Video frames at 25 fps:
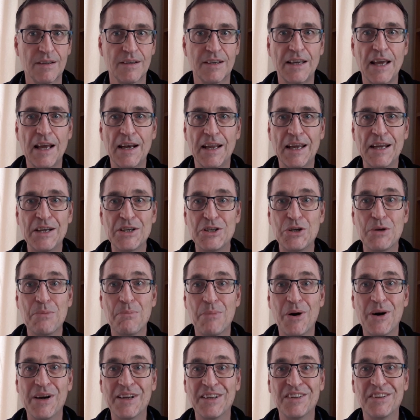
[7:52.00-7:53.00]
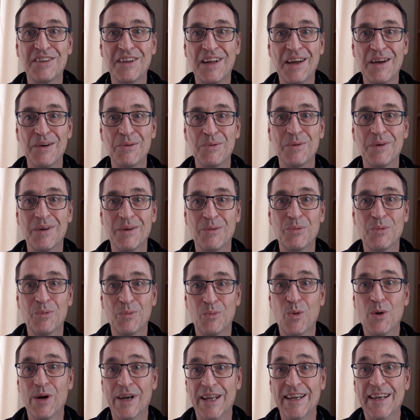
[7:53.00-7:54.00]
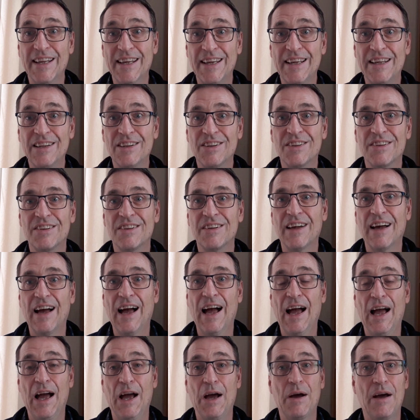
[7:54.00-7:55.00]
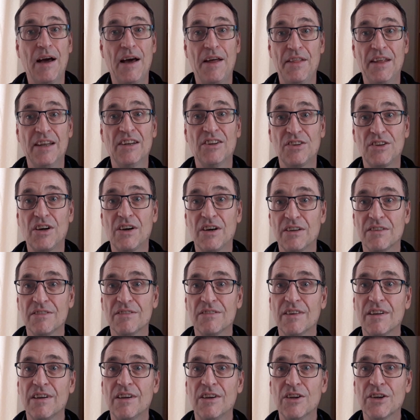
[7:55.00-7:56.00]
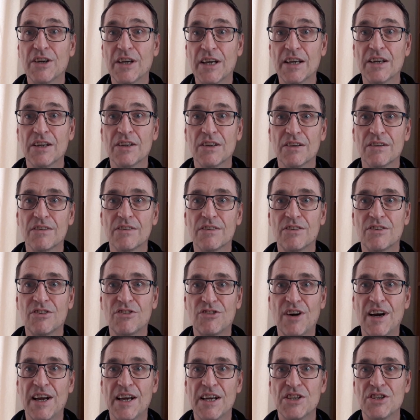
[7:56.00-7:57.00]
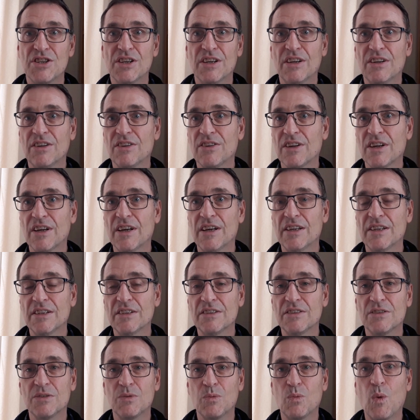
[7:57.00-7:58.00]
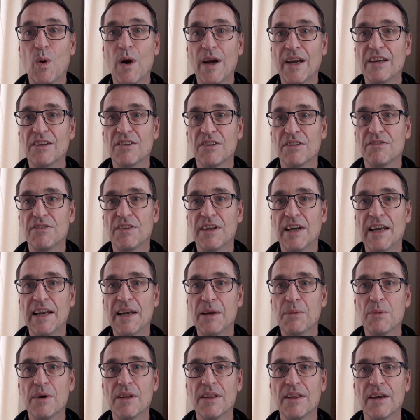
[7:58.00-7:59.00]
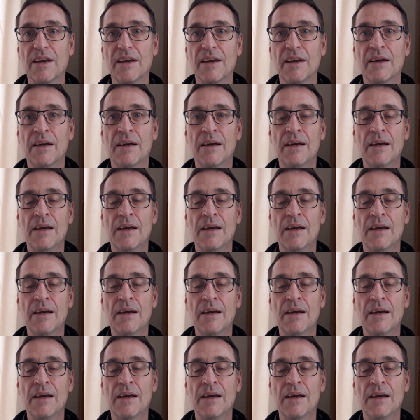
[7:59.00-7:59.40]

get it into your mindset what it is, and then start looking at strategies and ways of dealing with it.